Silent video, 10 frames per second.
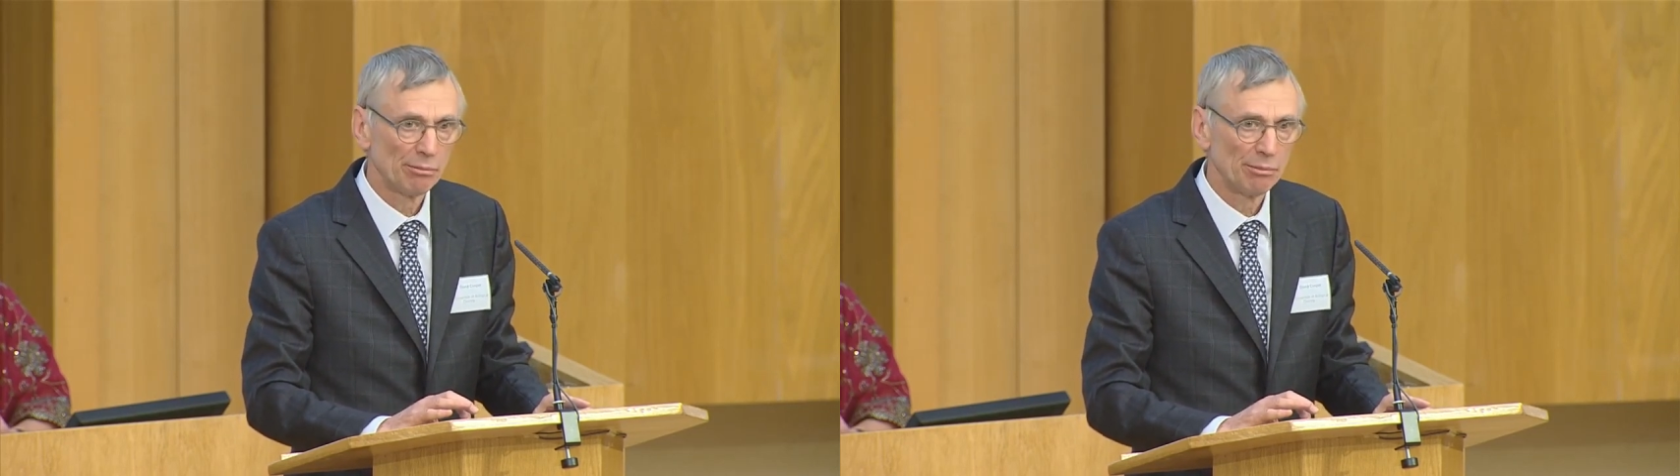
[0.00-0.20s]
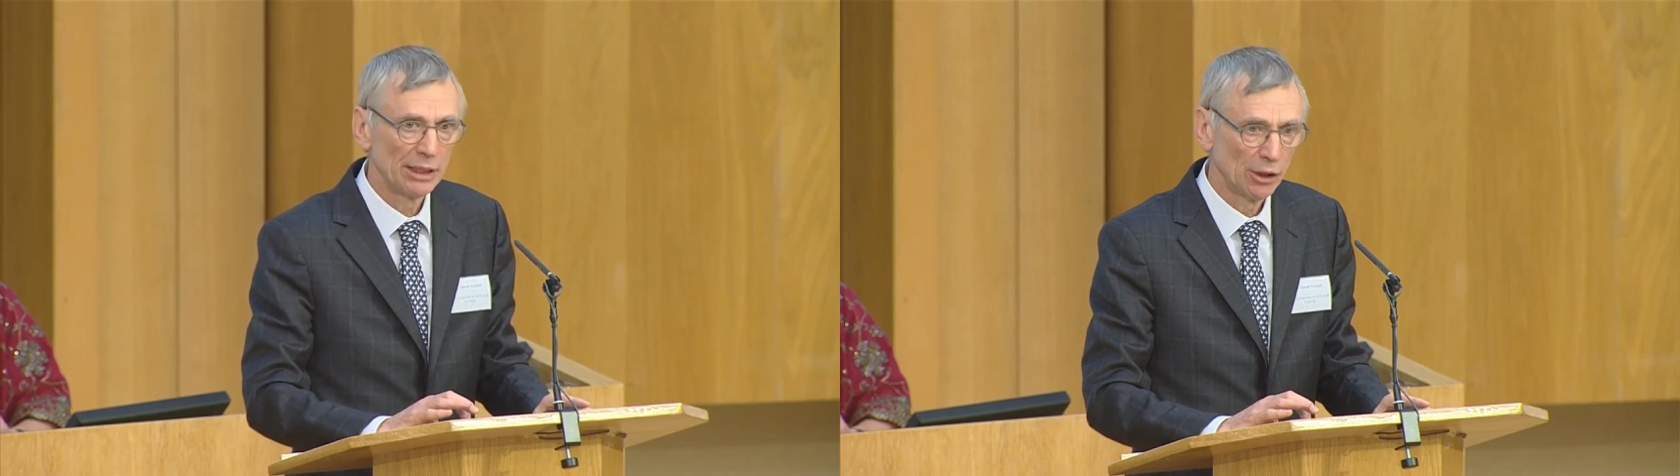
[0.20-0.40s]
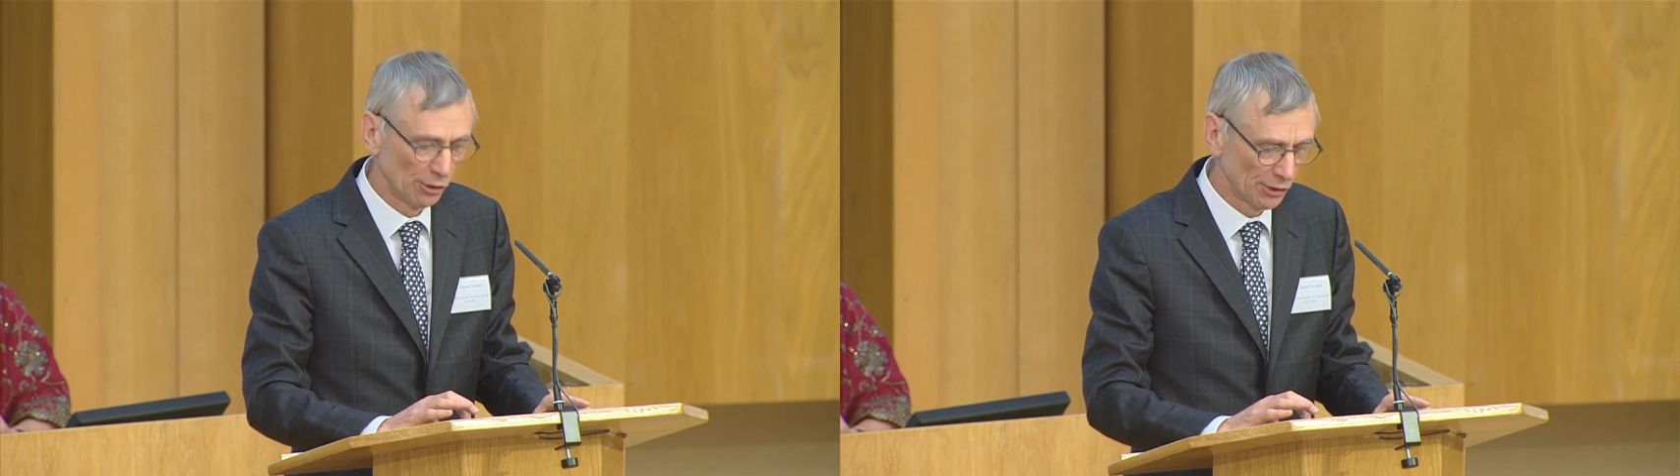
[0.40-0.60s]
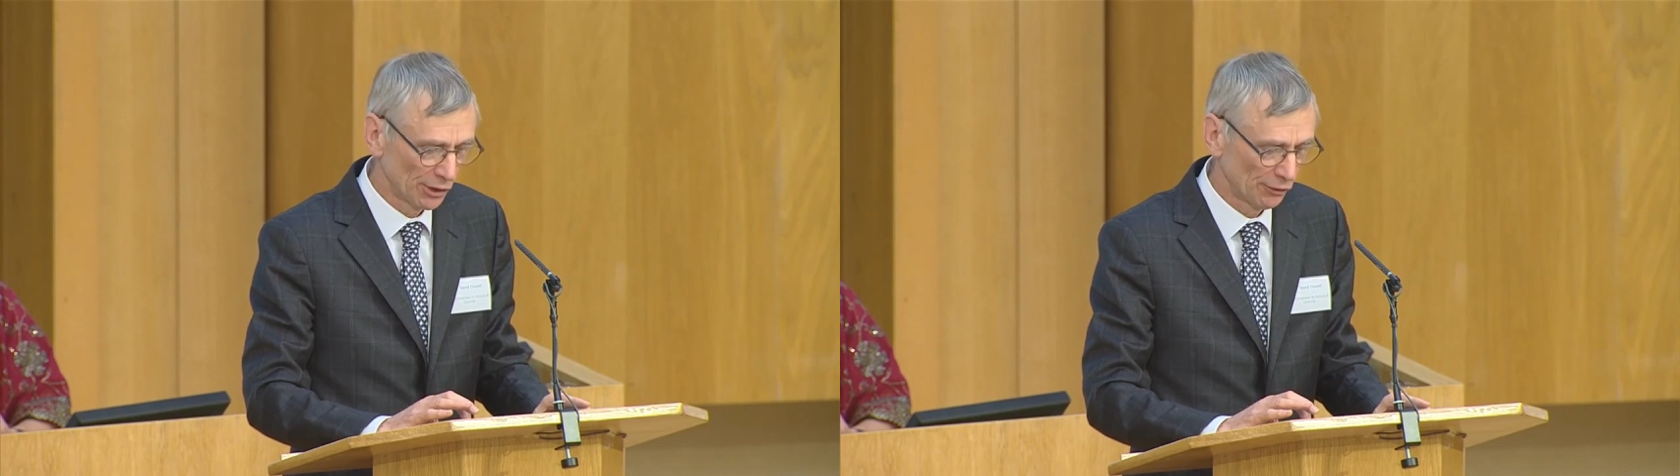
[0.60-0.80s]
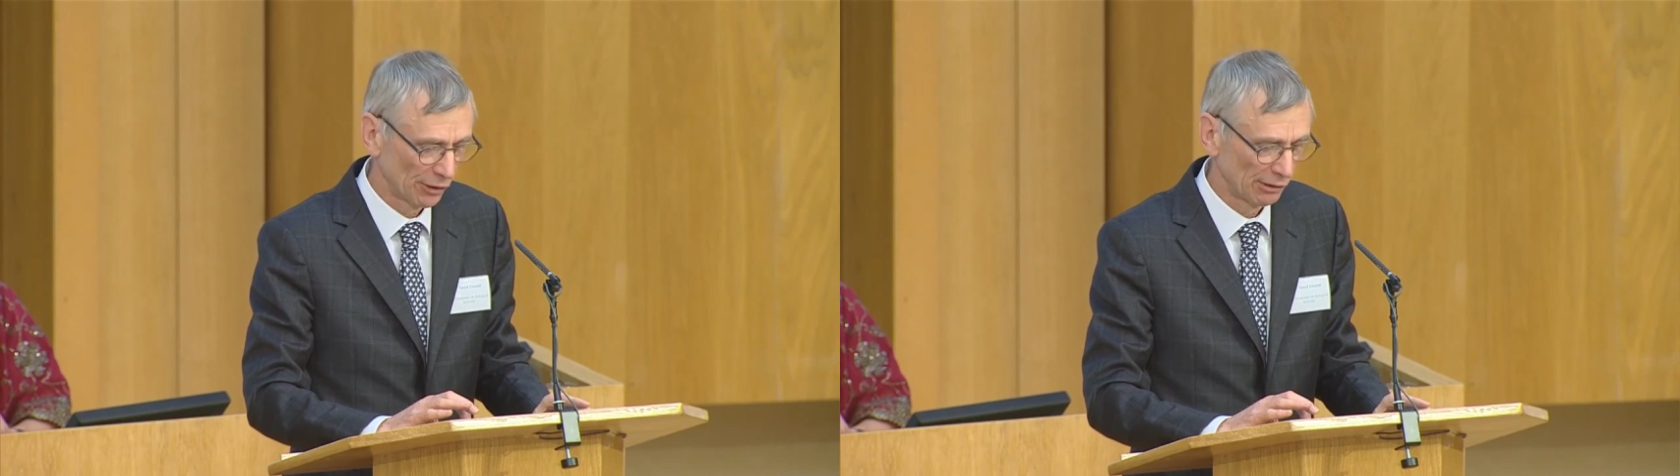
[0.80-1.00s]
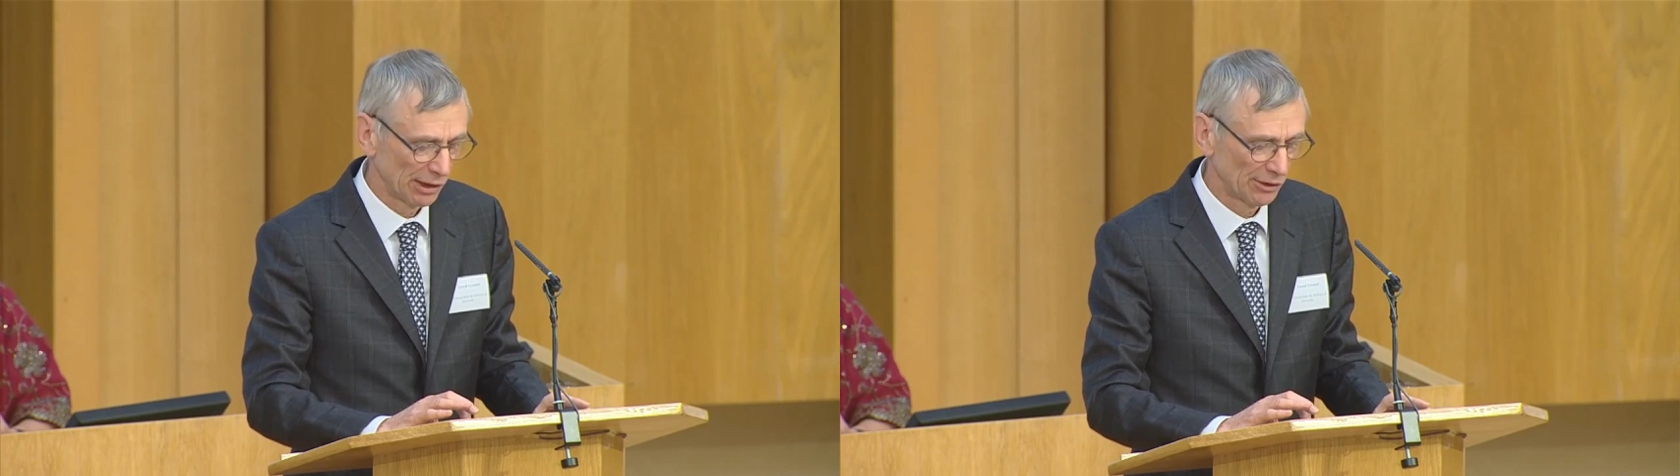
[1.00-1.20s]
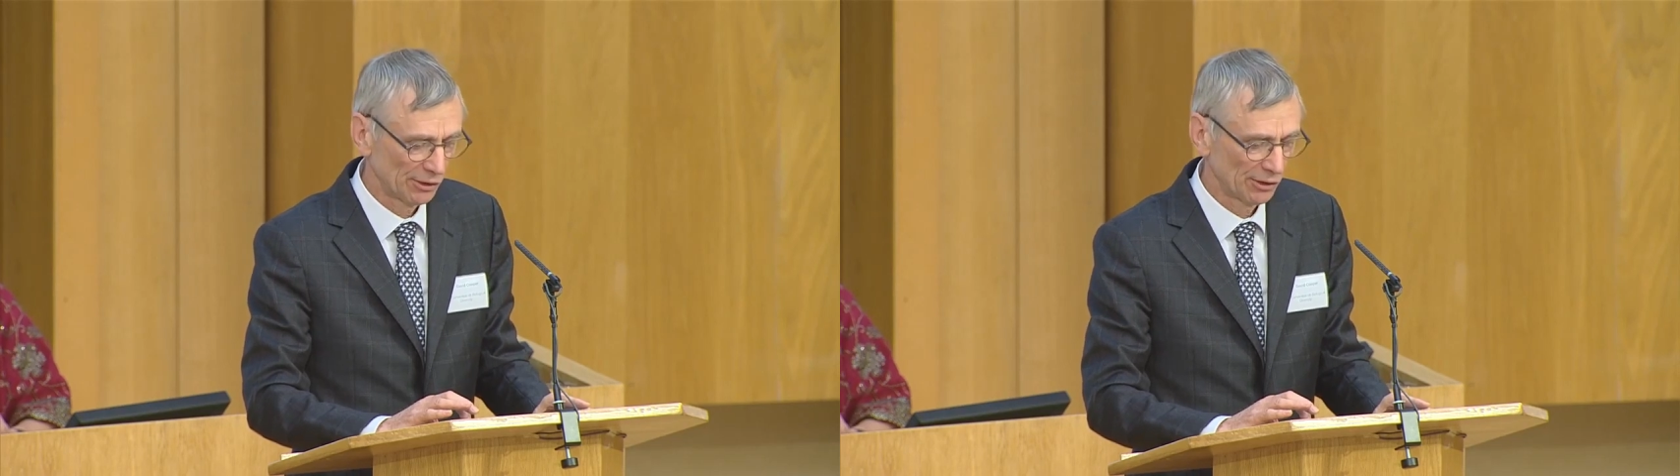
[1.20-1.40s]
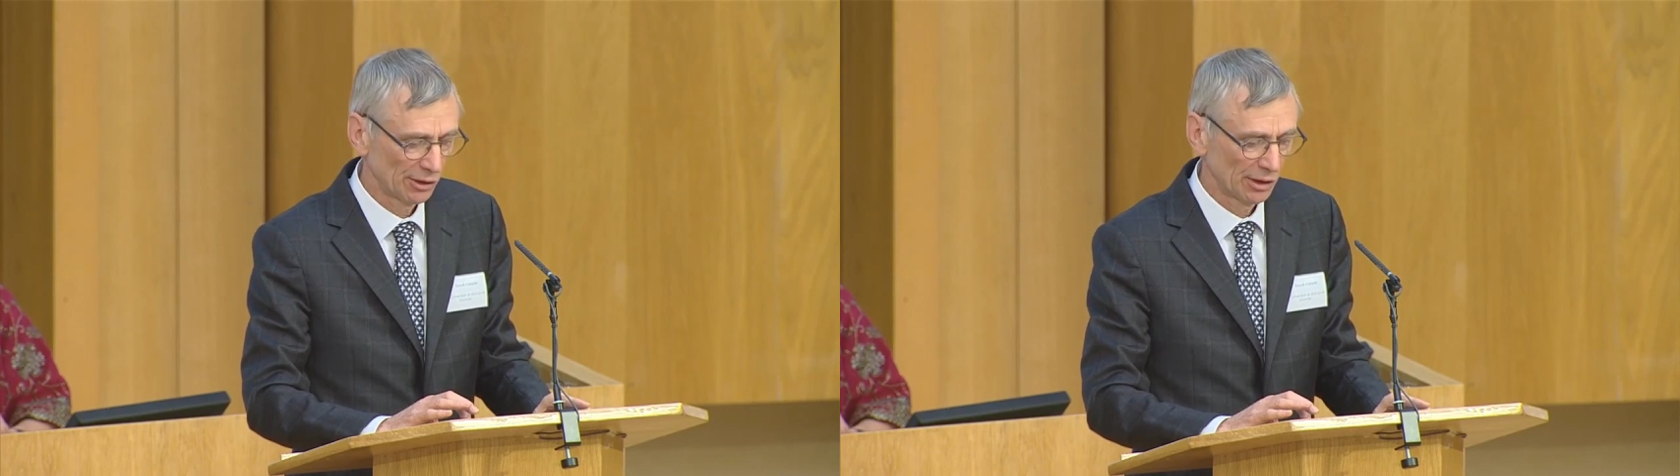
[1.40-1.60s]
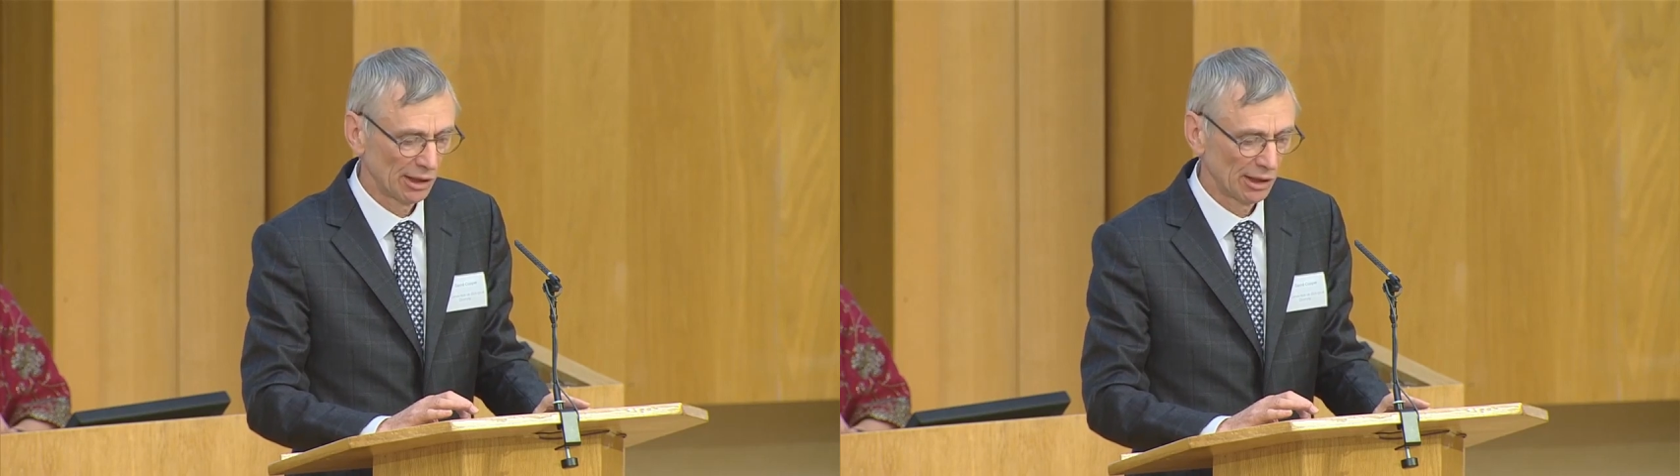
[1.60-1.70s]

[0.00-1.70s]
beyond forests